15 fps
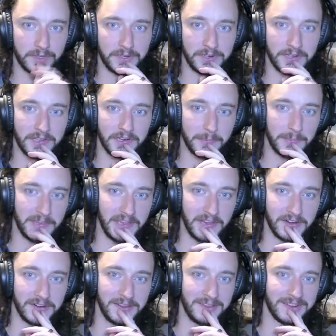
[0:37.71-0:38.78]
you're going to be
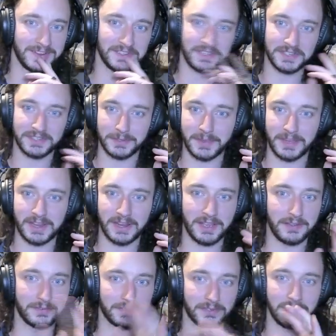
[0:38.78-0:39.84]
hearing on just about
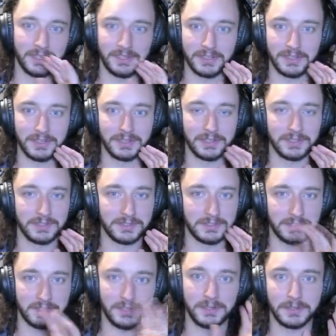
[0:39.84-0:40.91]
every
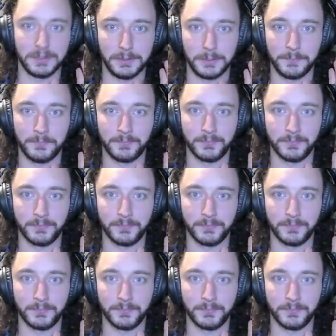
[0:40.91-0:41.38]
single